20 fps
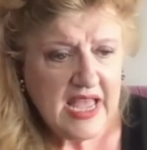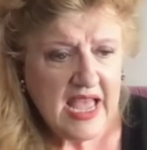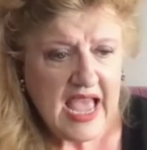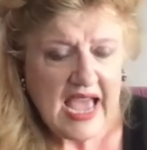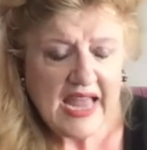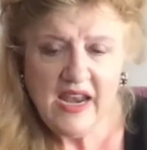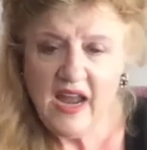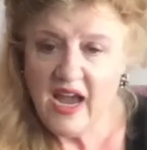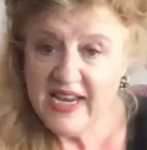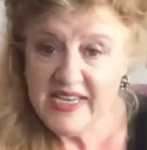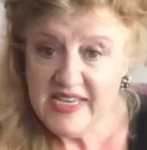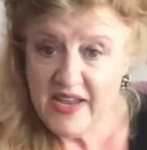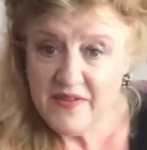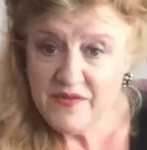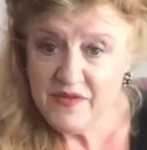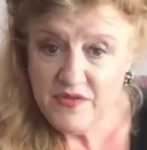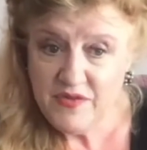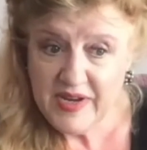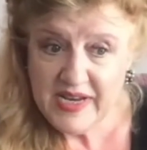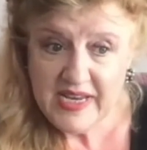And I'd
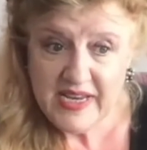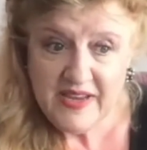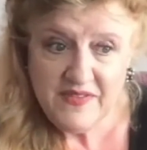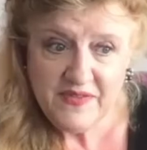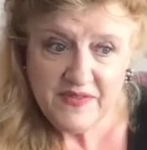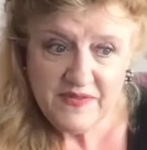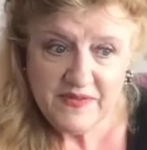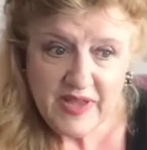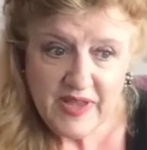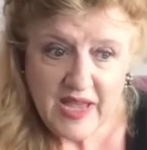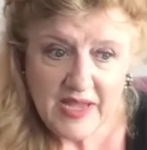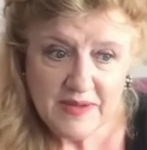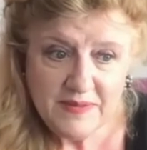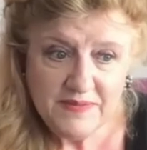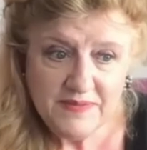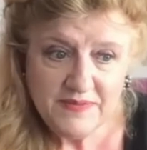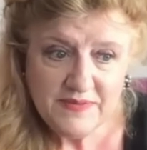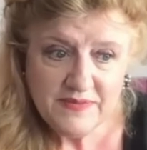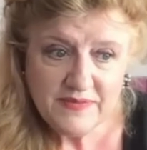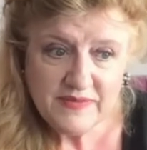never really I
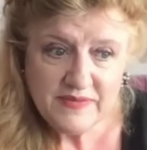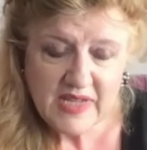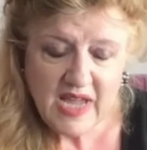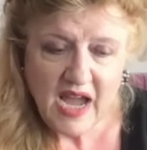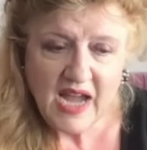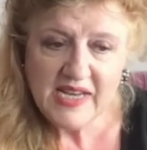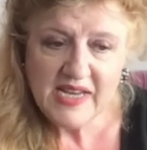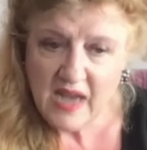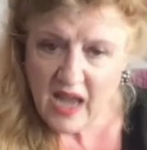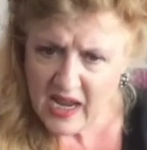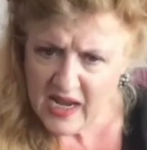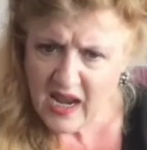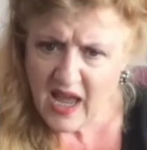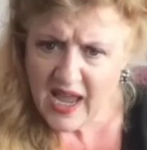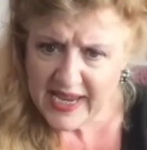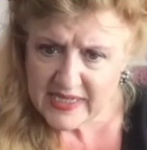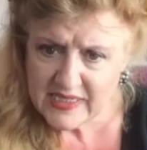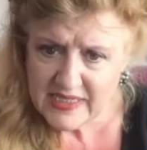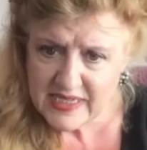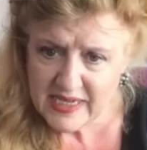
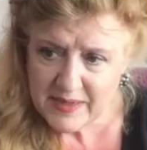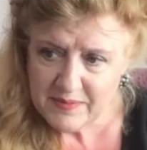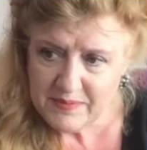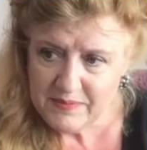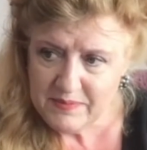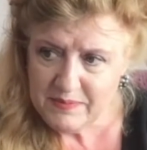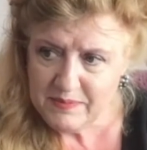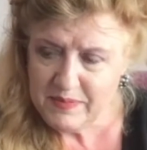liked him,